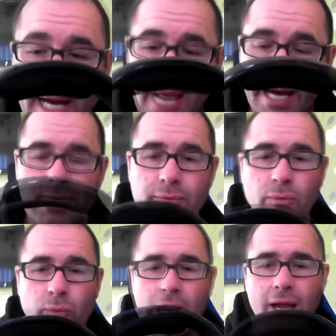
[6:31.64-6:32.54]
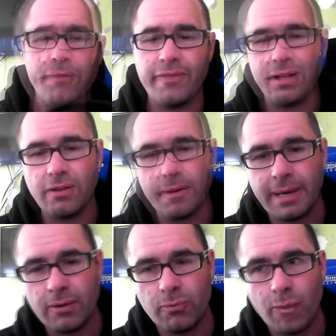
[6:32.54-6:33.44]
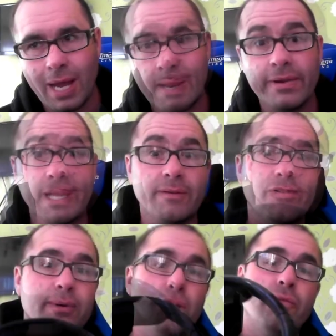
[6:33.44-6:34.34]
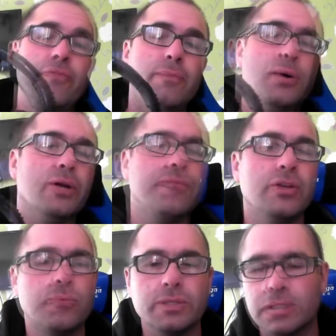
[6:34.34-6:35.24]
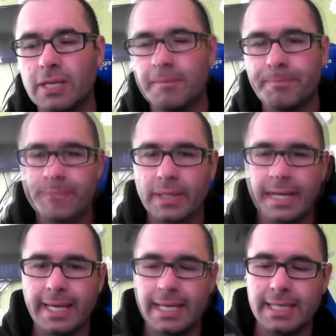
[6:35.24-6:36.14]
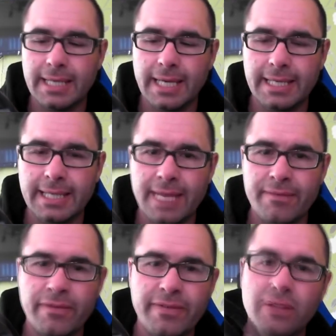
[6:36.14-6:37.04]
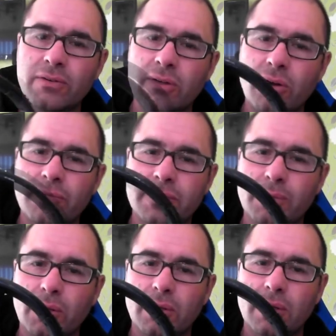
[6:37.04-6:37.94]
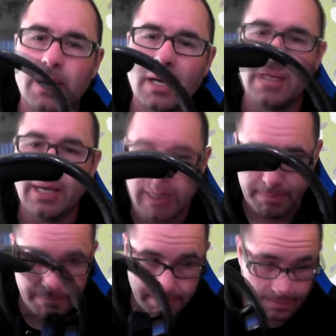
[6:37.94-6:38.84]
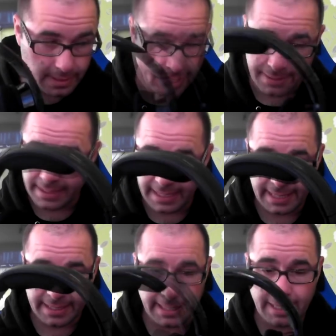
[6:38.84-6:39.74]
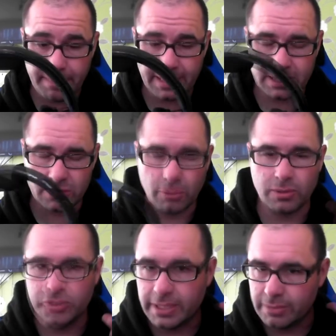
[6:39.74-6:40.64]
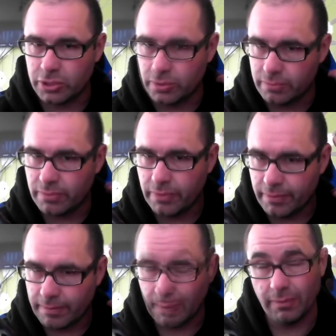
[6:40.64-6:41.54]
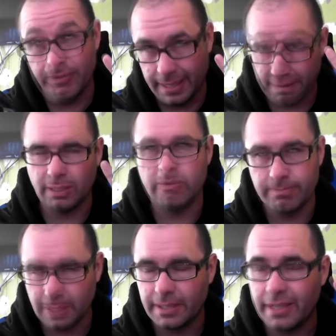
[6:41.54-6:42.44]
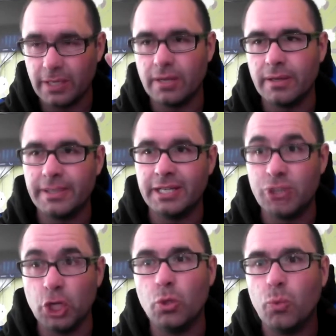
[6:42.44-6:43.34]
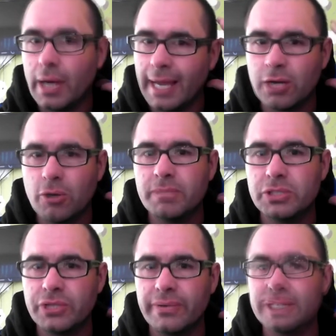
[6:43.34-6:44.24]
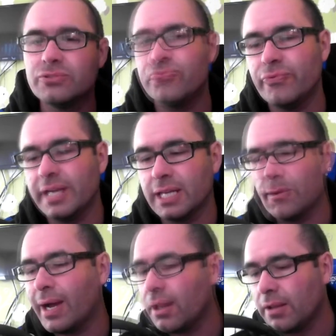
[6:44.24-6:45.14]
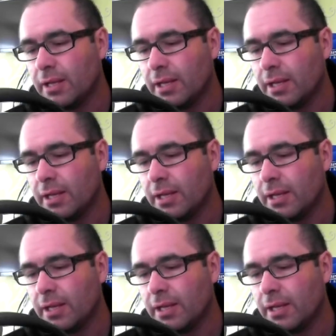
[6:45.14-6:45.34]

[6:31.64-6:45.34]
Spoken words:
And what I felt about wearing it from a comfort point of view was that it never felt uncomfortable, and the earpieces almost seem to, well, they do encompass your ears really well,